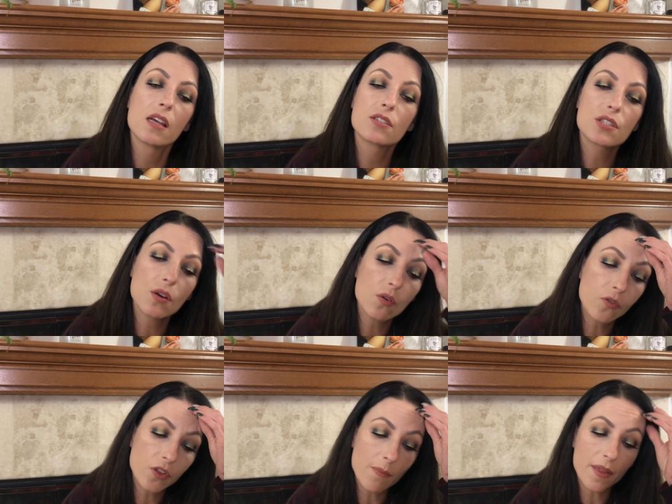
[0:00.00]
So
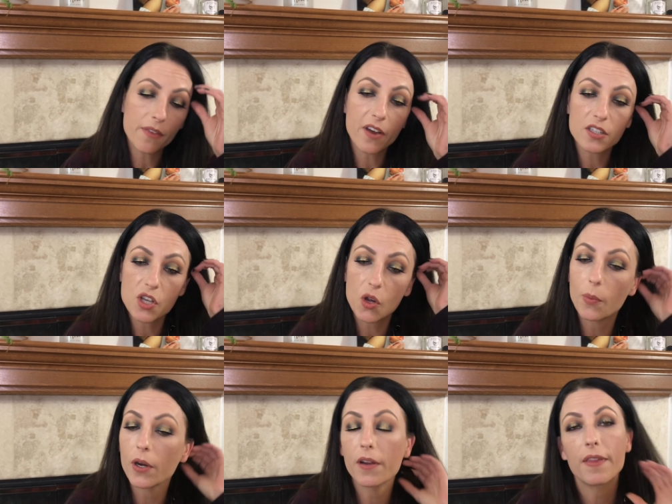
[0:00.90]
for the month of
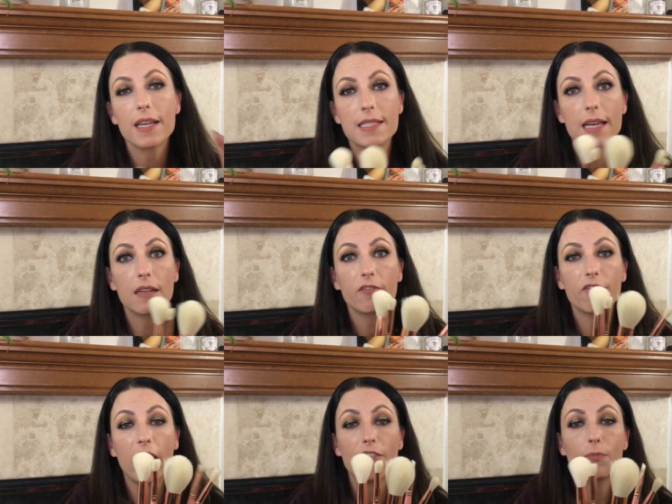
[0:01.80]
October, they sent
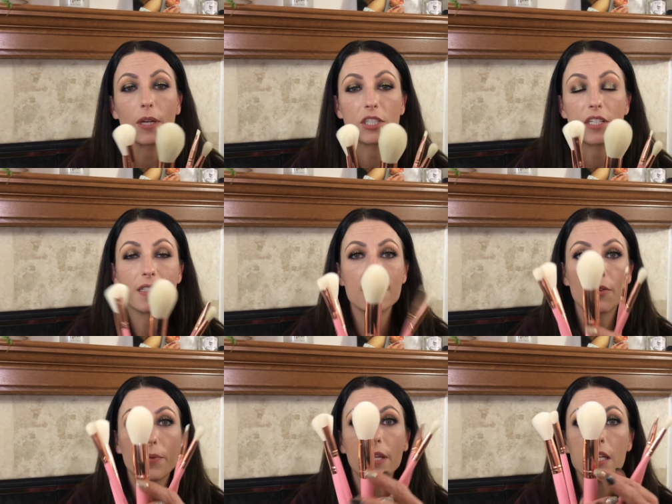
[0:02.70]
5 brushes.
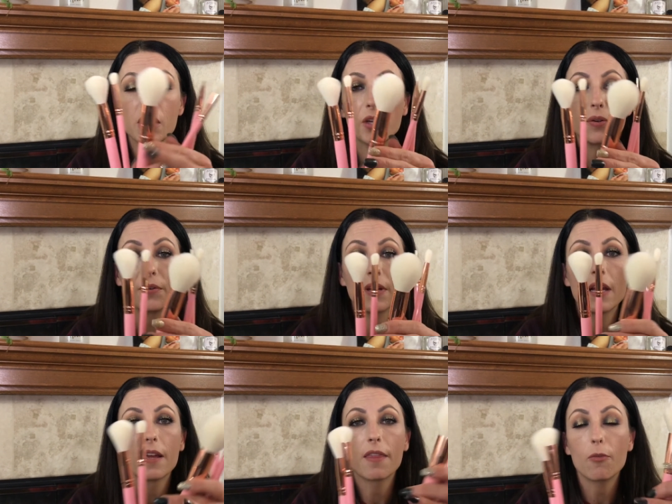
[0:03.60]
They're really cute,
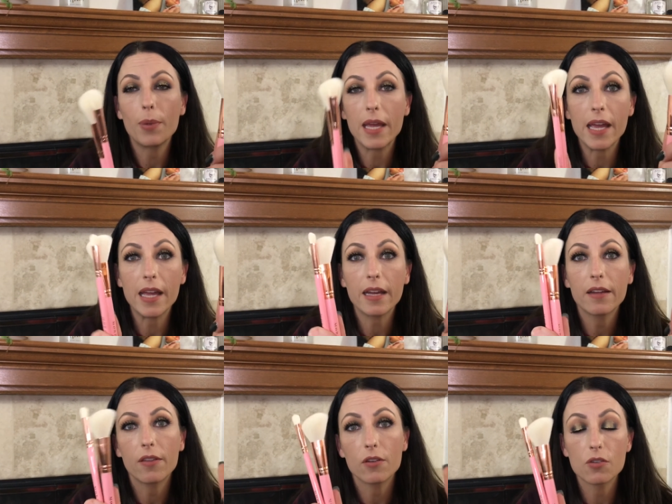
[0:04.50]
they're pink,
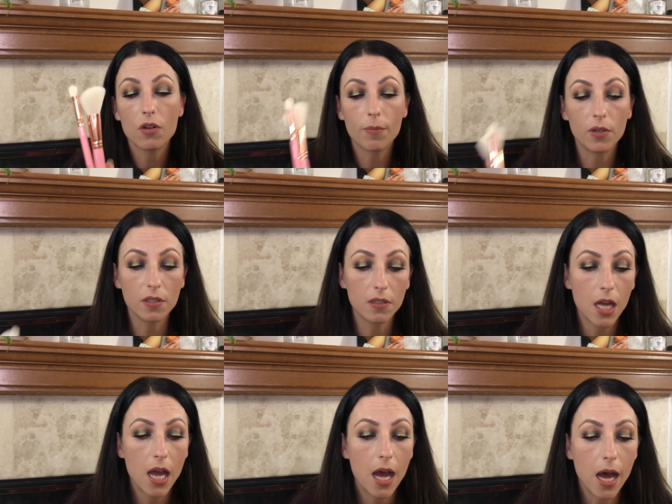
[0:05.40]
they're
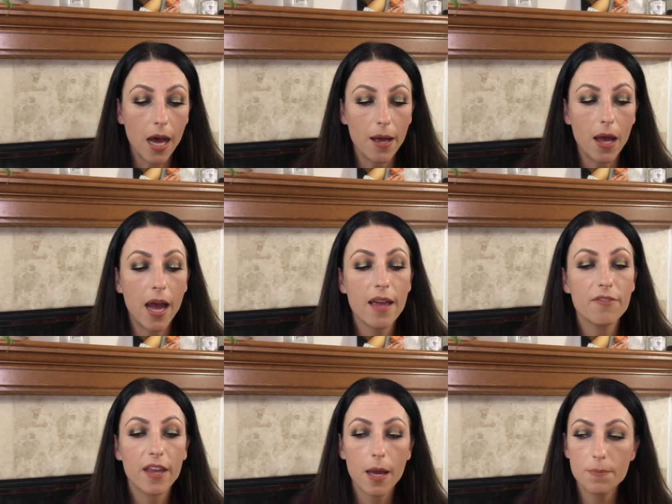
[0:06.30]
adorable. I
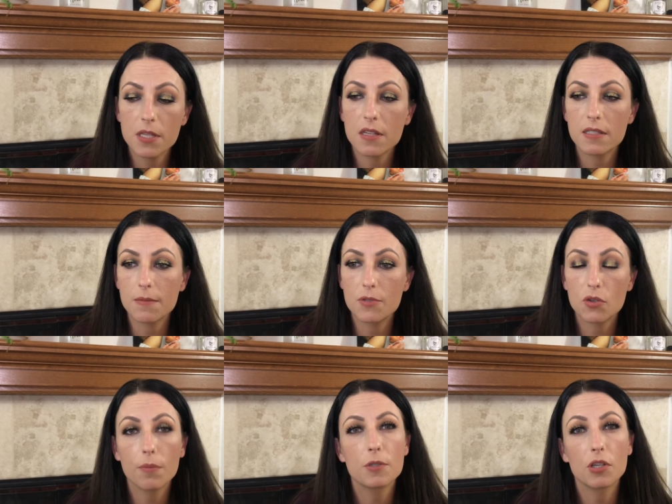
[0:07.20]
have kept the
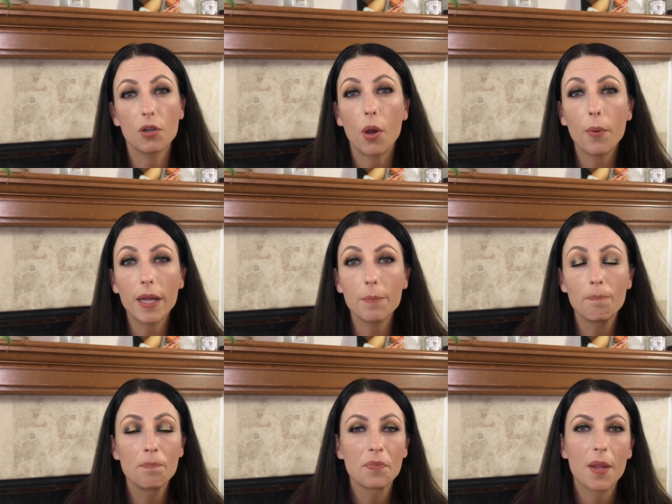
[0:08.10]
subscription
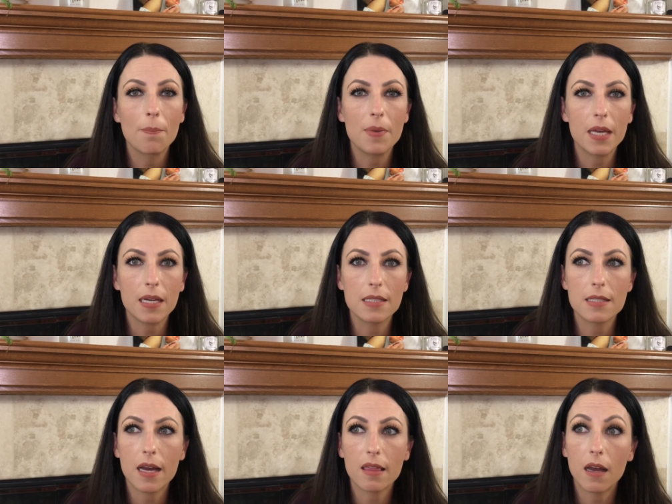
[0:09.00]
going because
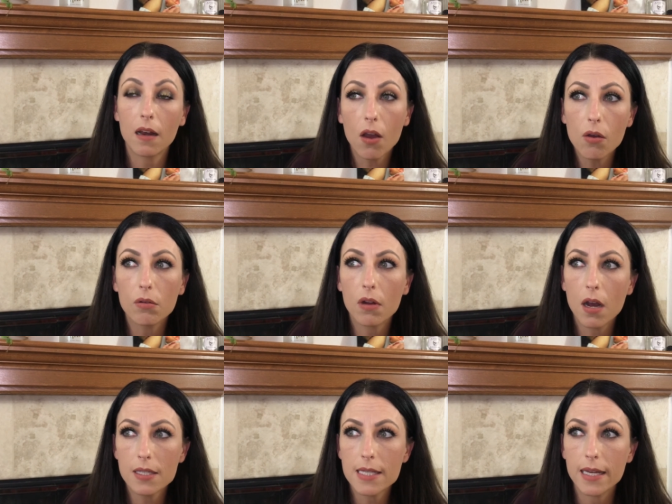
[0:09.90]
I thought, oh,
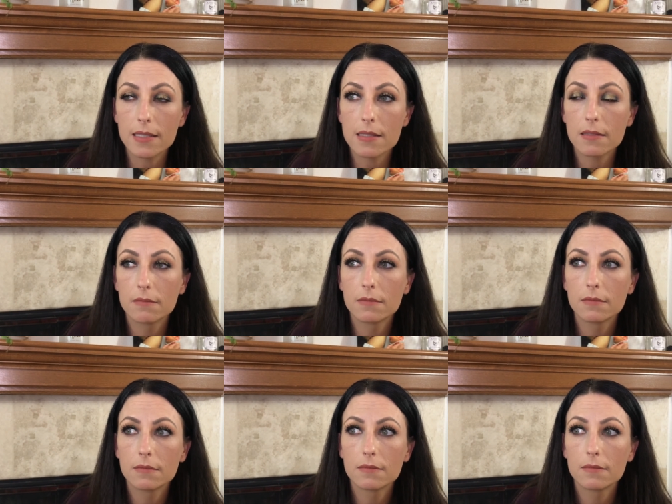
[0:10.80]
content.
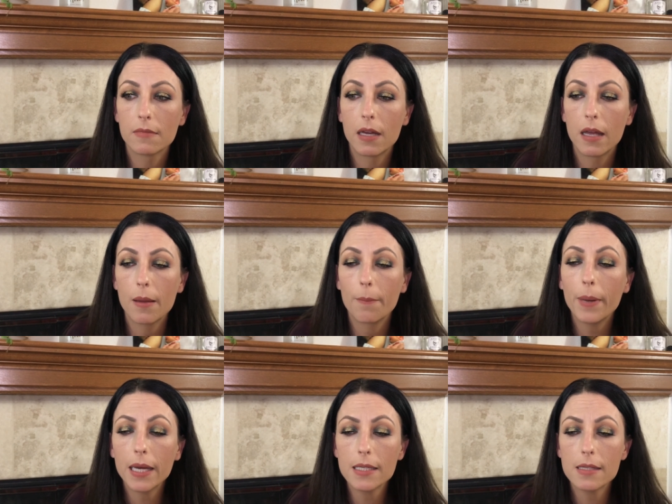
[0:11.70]

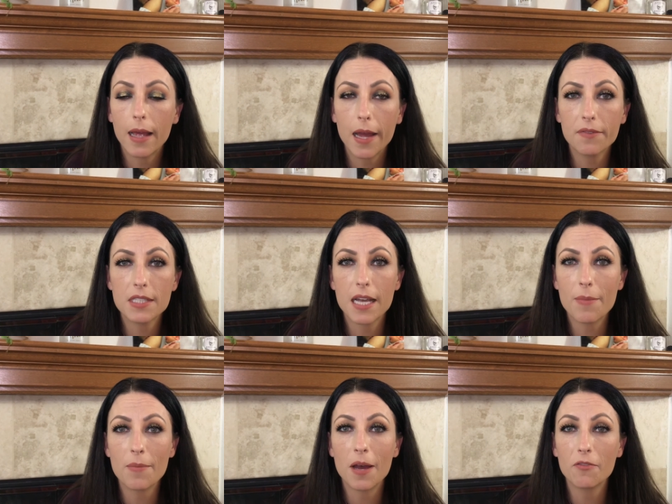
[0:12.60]
But half the
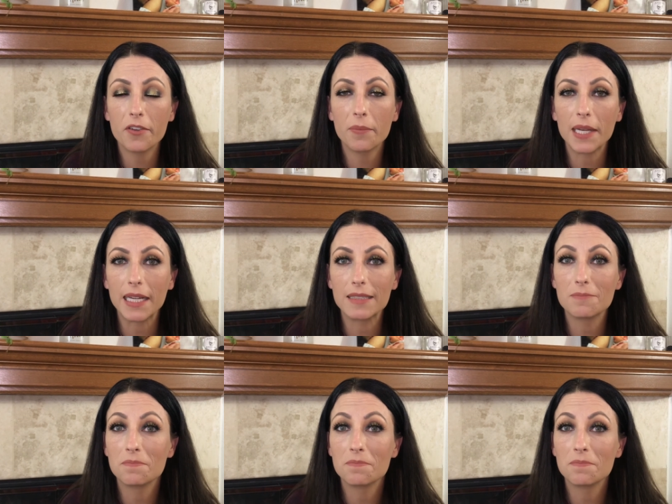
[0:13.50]
time I'm not filming it.